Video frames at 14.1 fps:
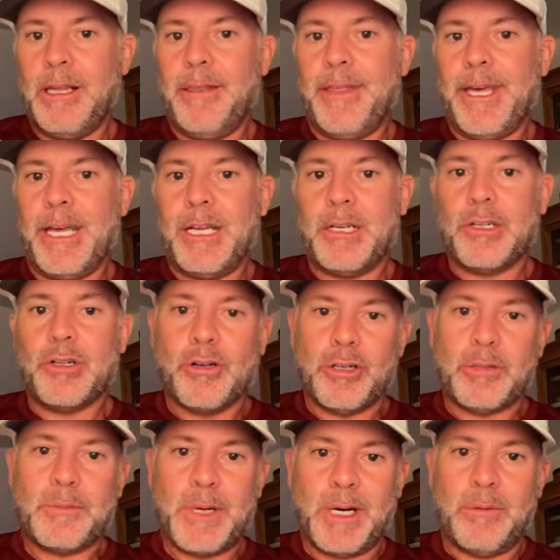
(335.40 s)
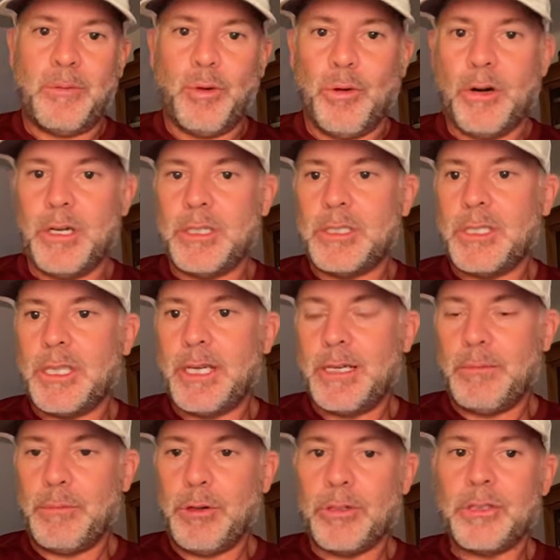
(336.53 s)
than Kirschbaum Orange.
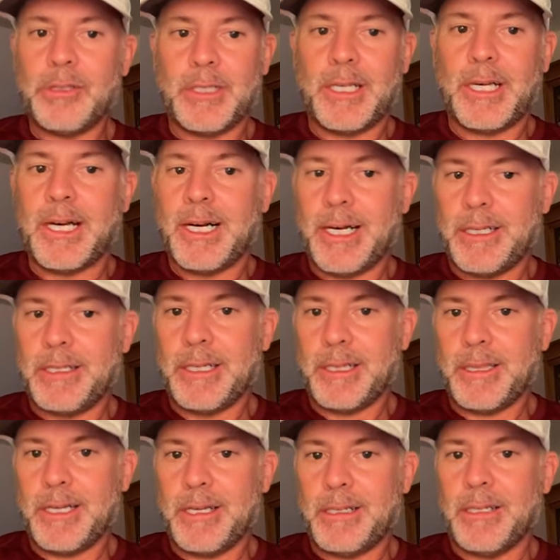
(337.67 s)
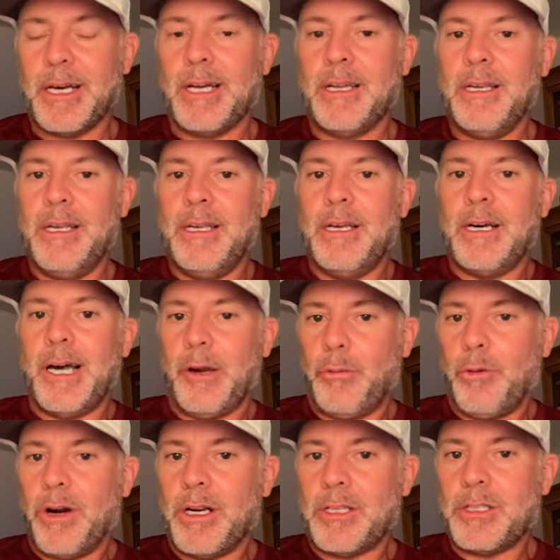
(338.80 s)
And personally, I like that a lot. I
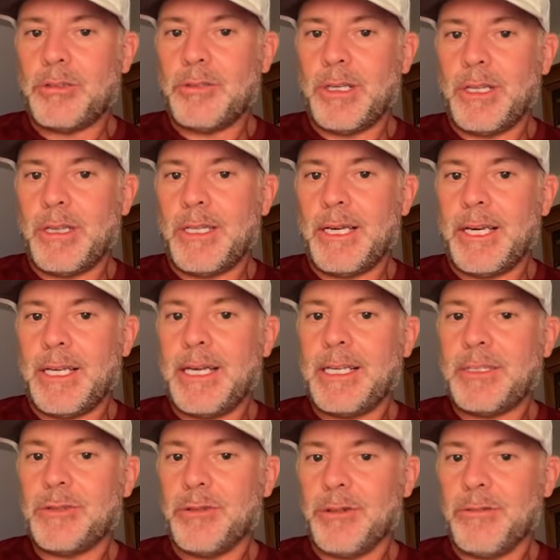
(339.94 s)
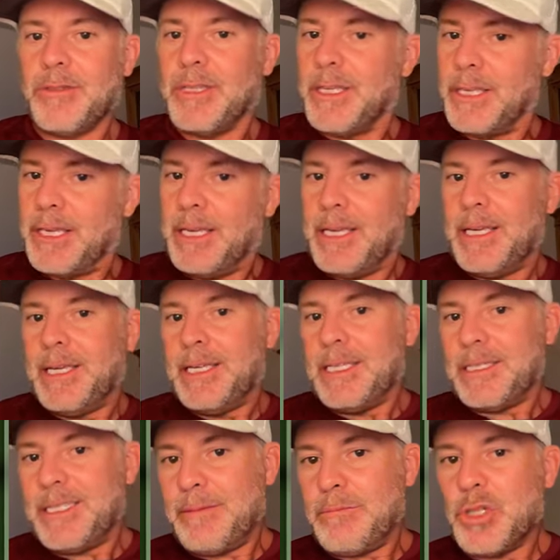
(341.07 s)
want a string that sort of
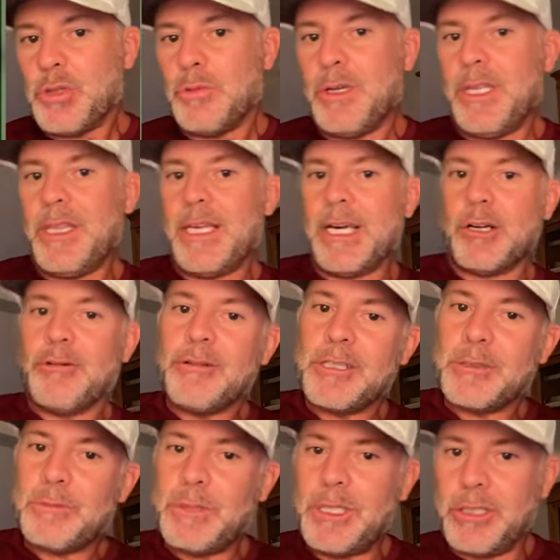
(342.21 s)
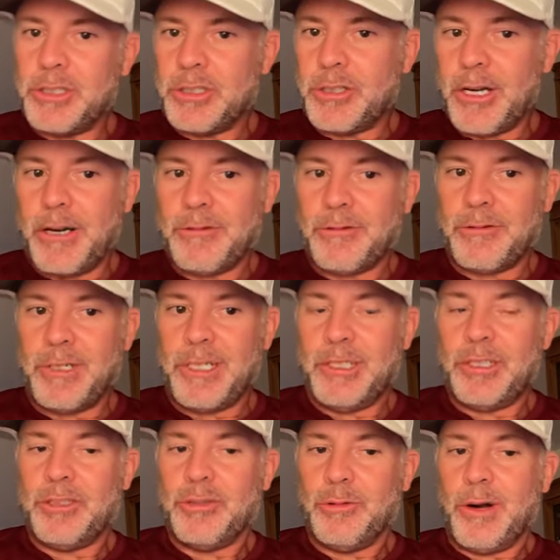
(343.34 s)
is in between that crispy and soft
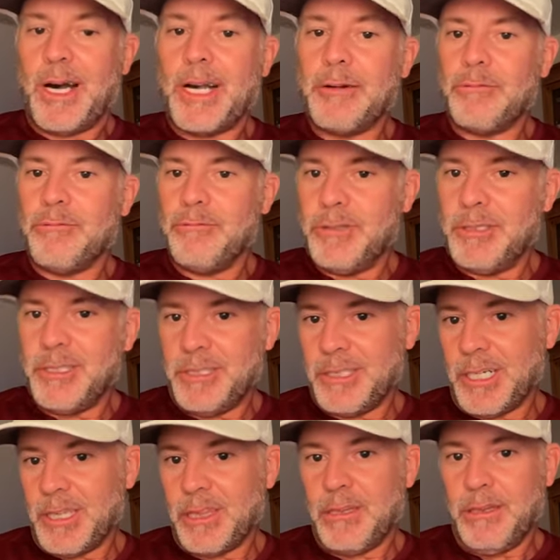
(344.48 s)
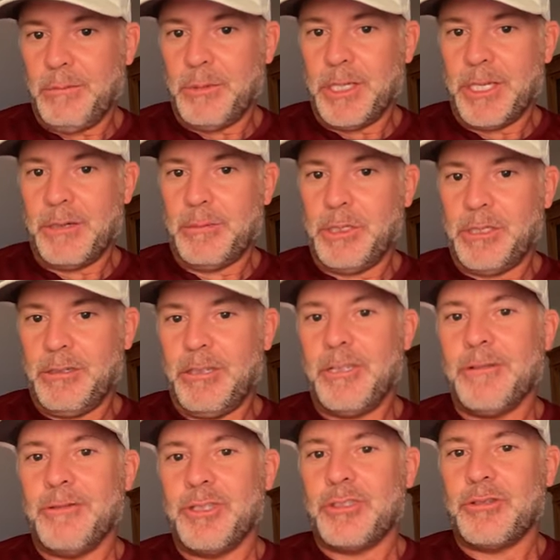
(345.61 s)
range. So I really liked the playability
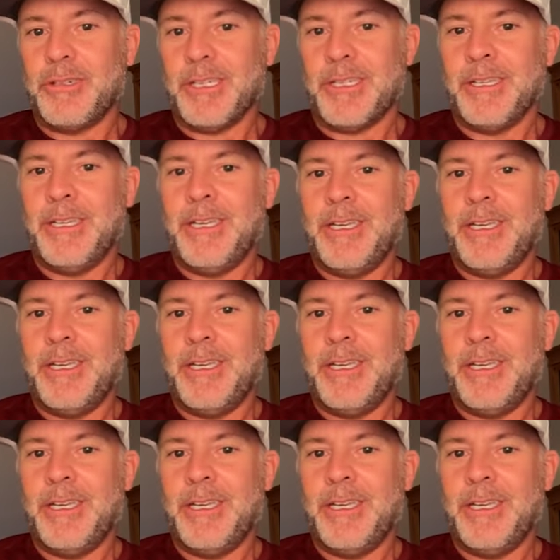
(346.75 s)
of the string